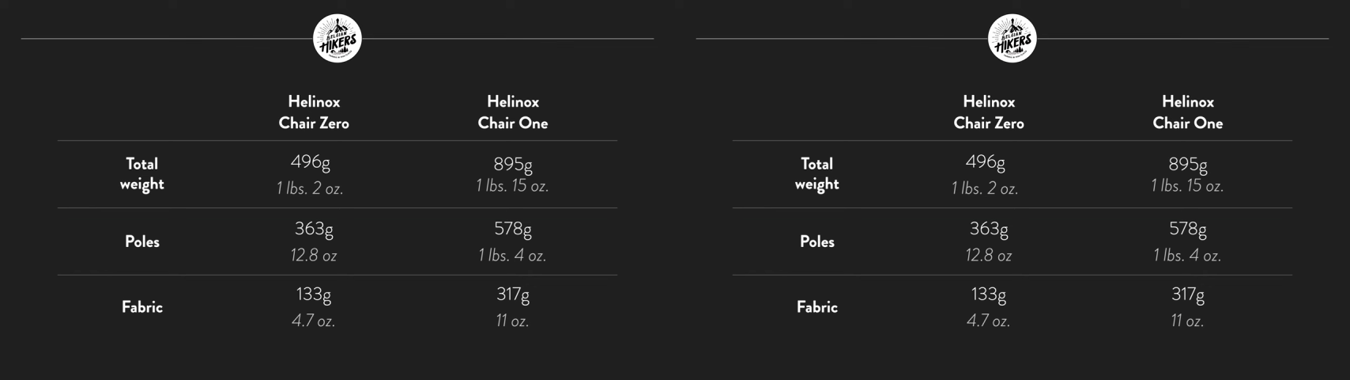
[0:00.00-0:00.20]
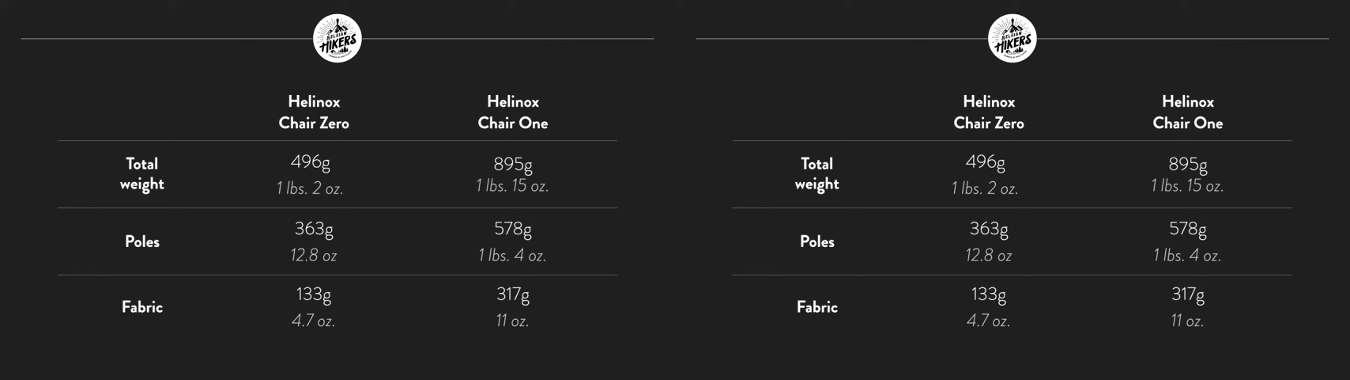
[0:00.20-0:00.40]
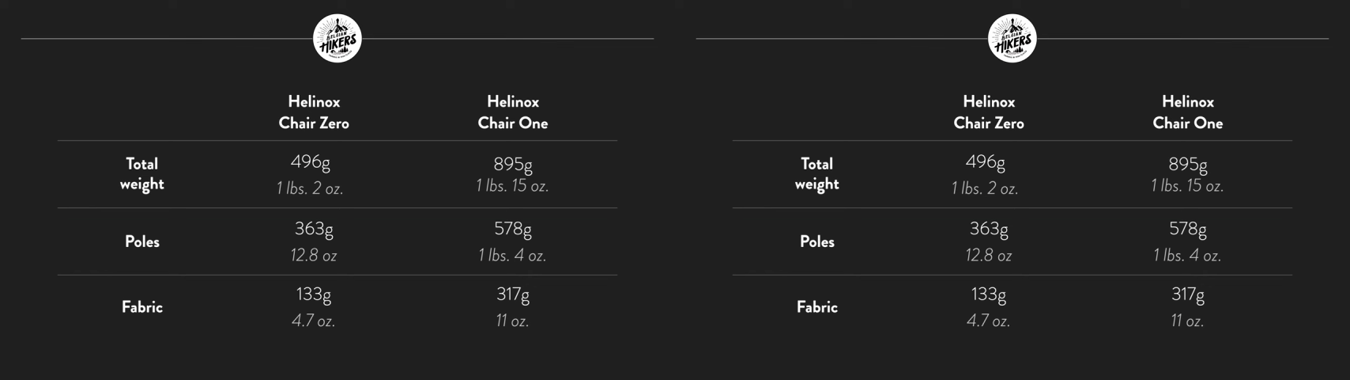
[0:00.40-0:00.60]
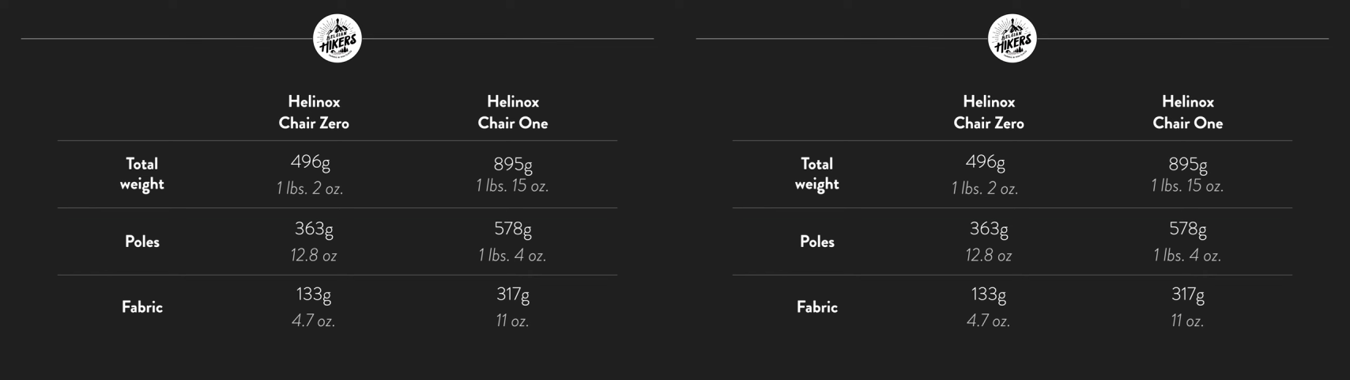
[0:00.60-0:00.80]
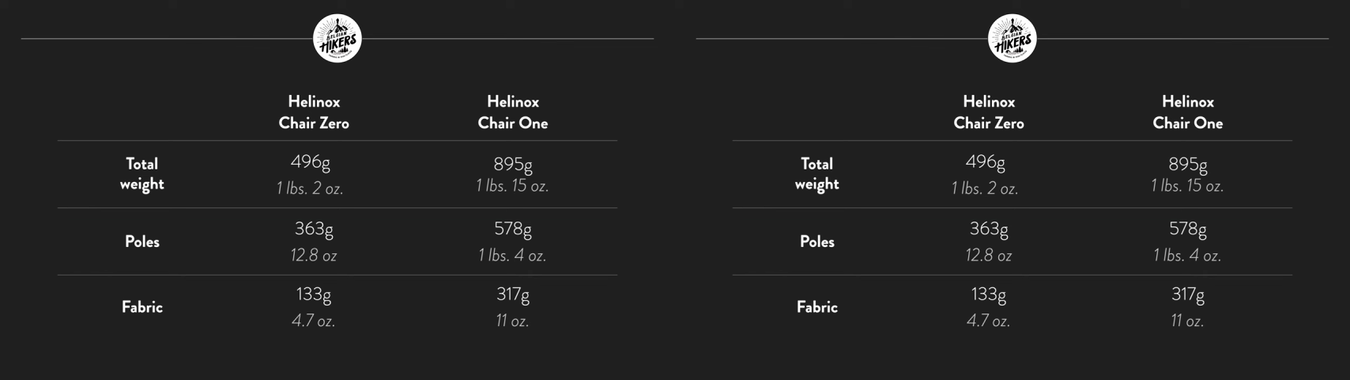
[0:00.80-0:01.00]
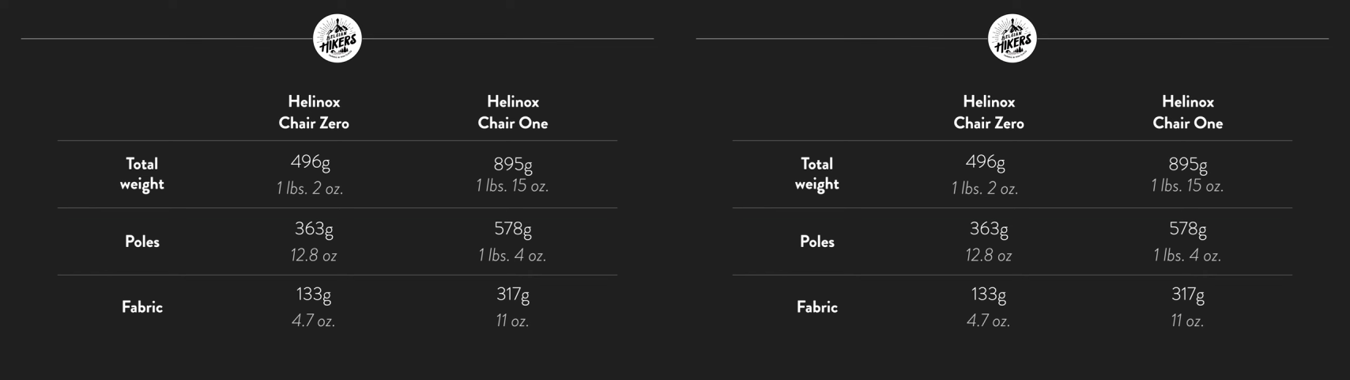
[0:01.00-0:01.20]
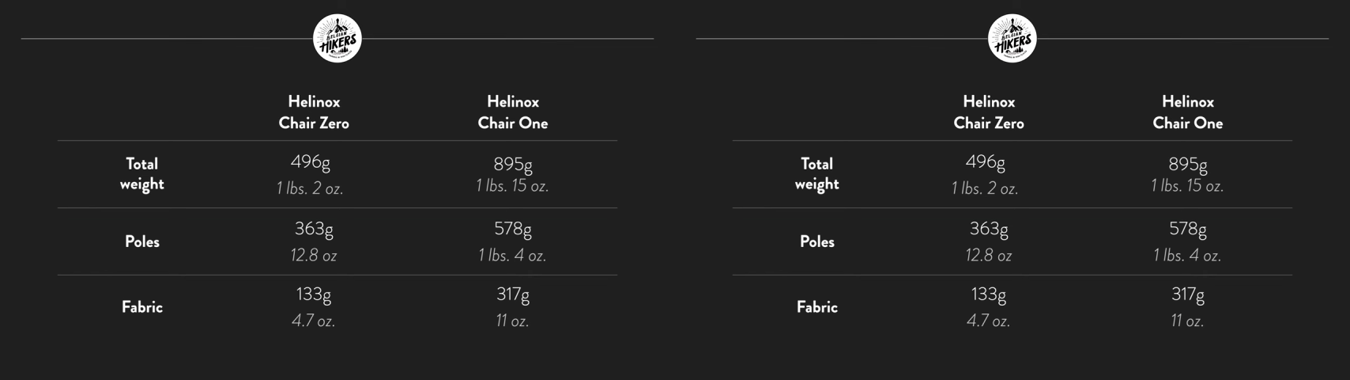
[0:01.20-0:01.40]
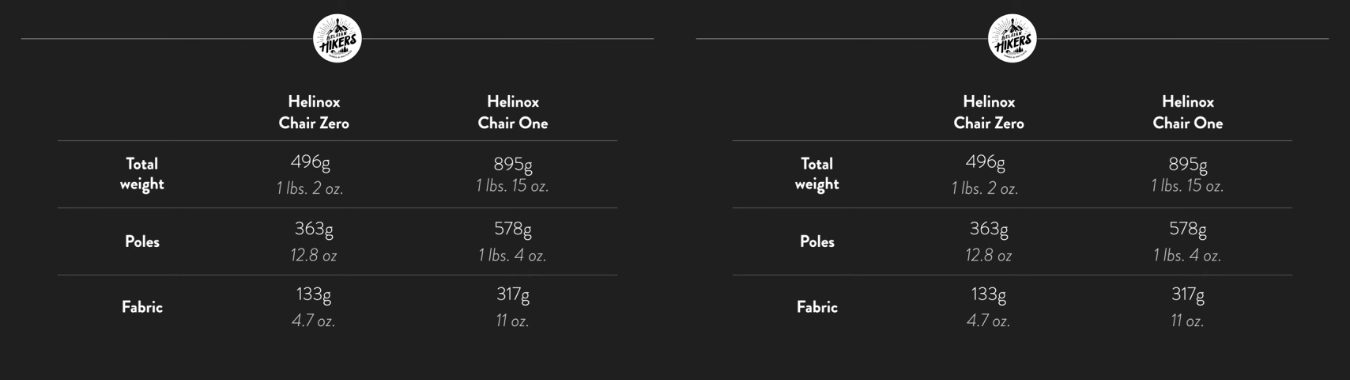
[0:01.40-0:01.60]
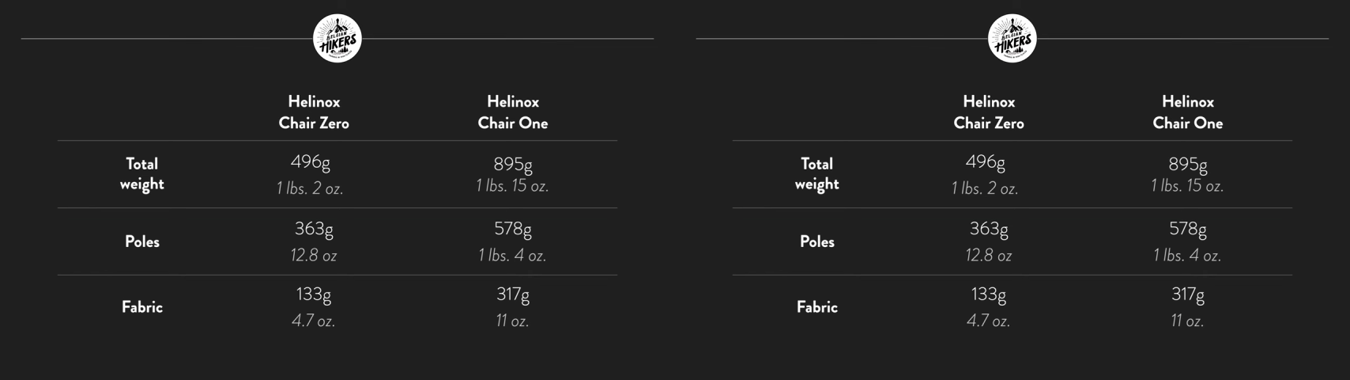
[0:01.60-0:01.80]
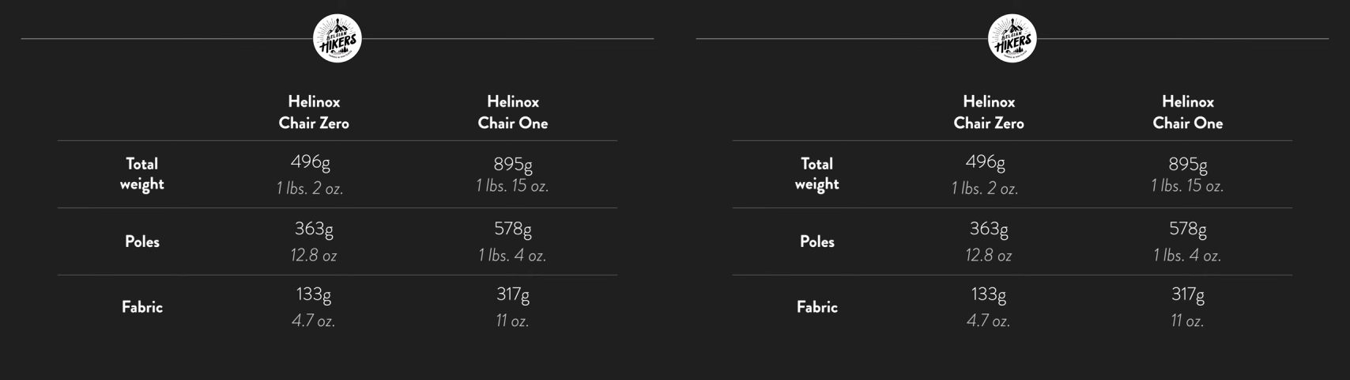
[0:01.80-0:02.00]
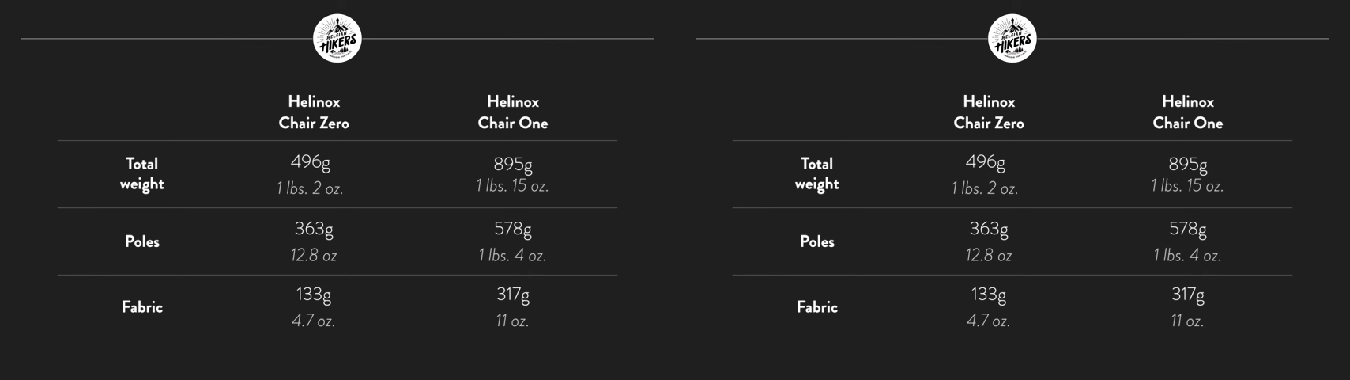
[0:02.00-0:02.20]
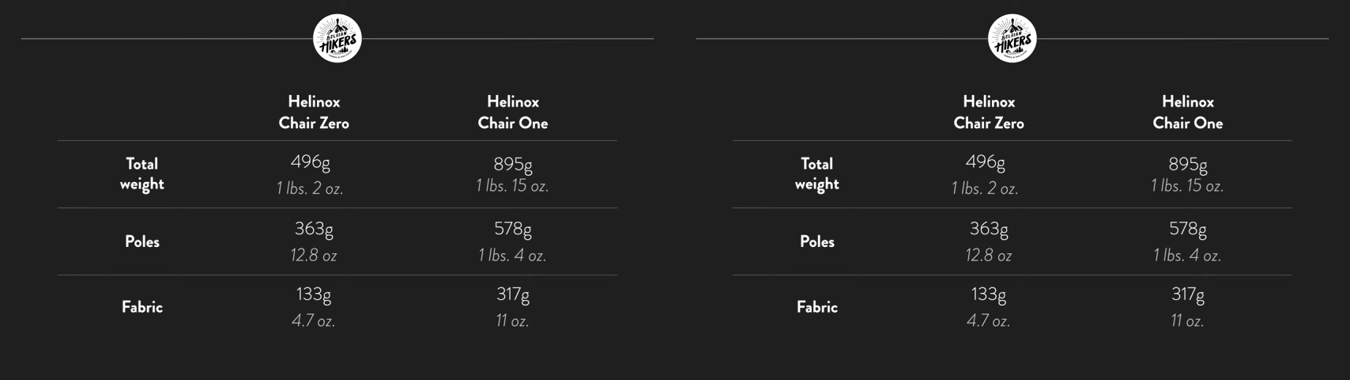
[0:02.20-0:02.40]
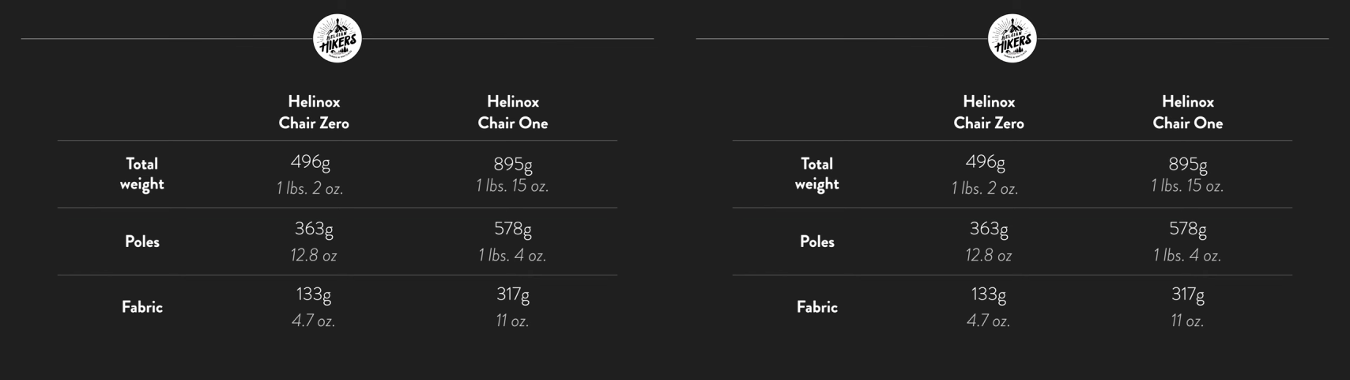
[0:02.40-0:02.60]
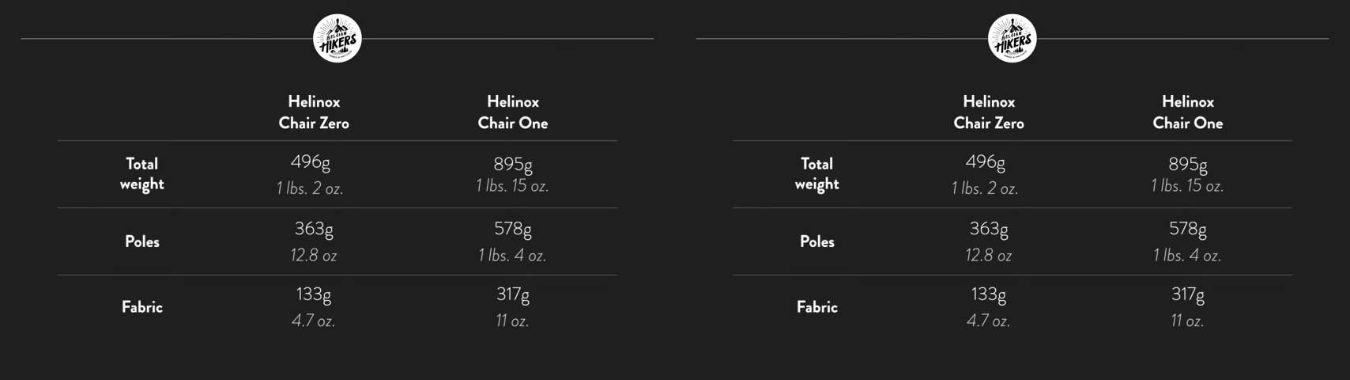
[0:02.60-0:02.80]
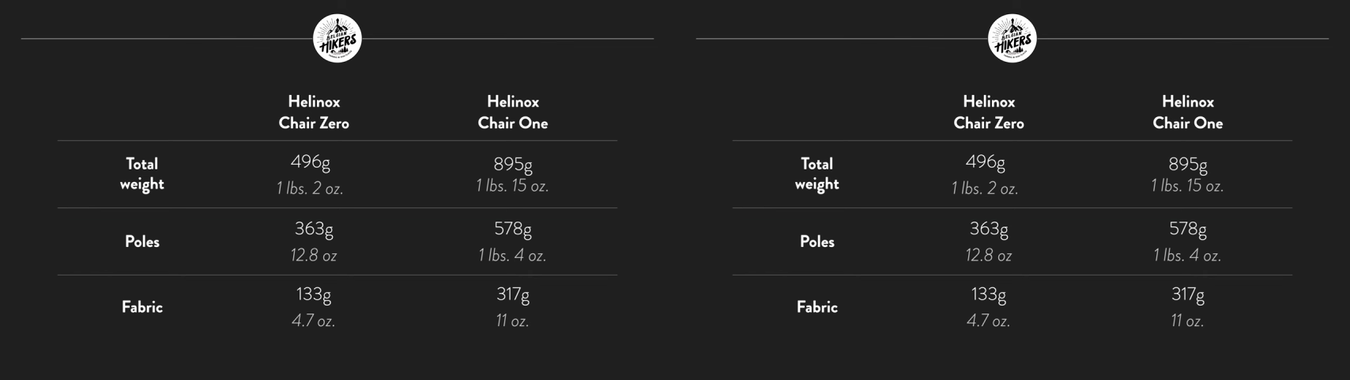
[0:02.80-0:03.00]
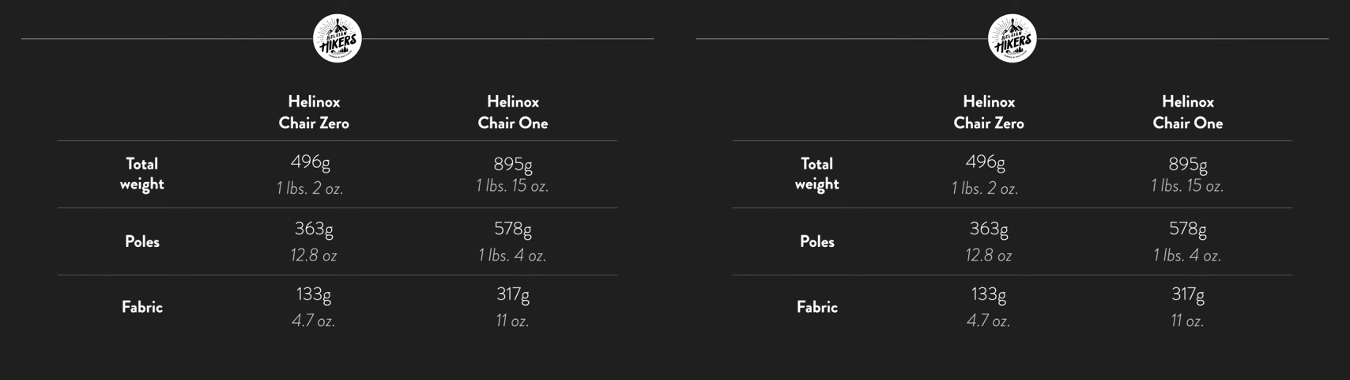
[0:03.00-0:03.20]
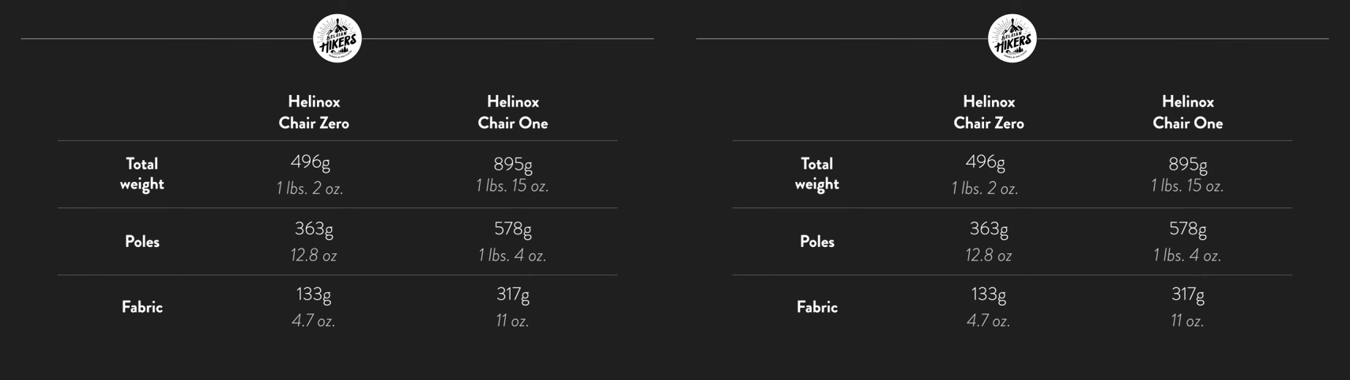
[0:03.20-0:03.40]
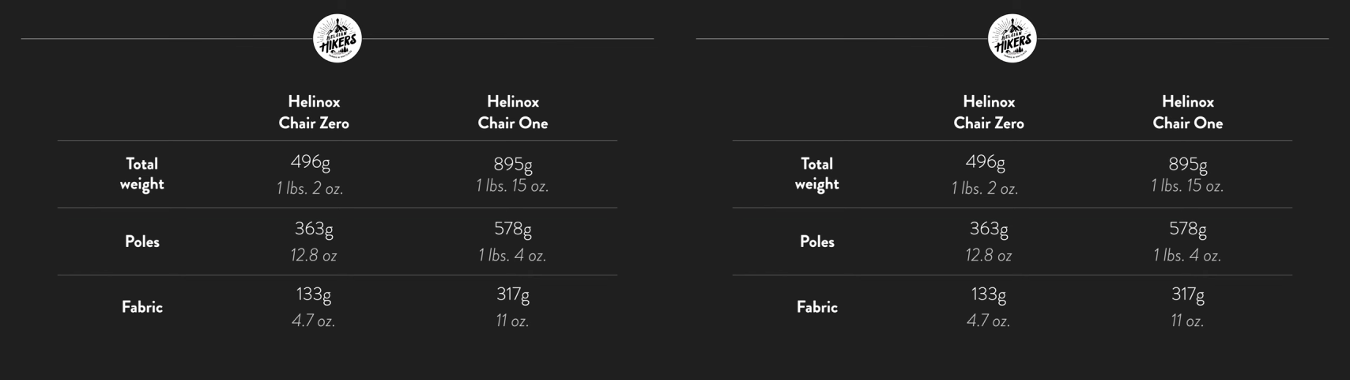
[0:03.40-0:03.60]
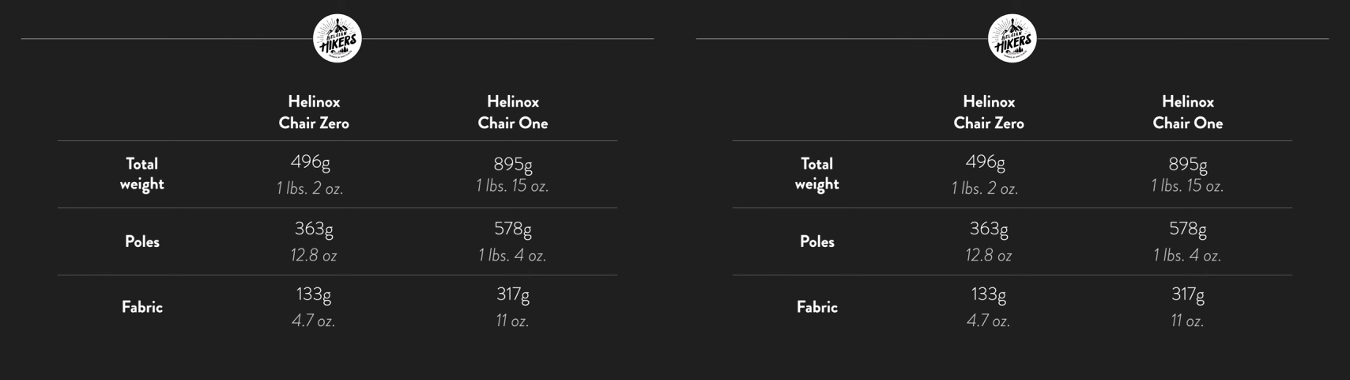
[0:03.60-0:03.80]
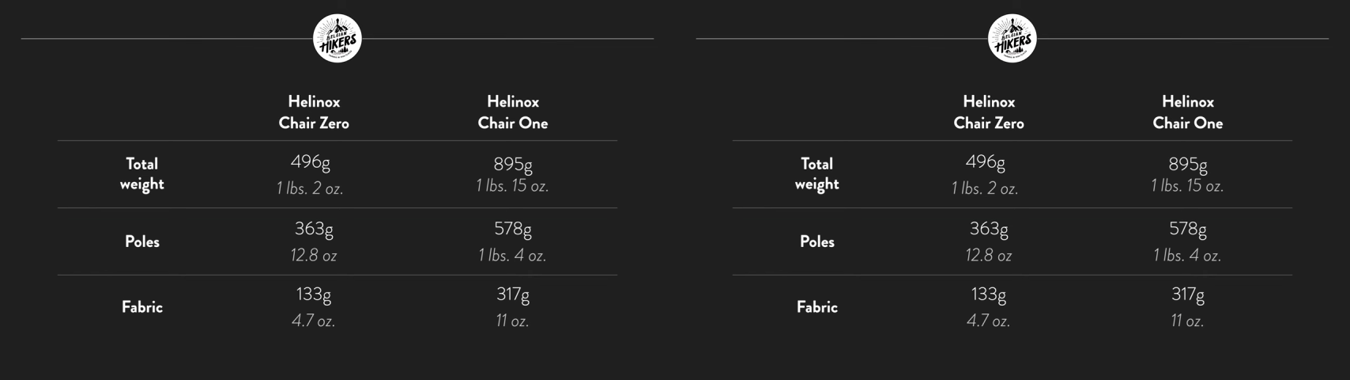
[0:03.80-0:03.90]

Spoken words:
No face is visible, so there are no lips to read.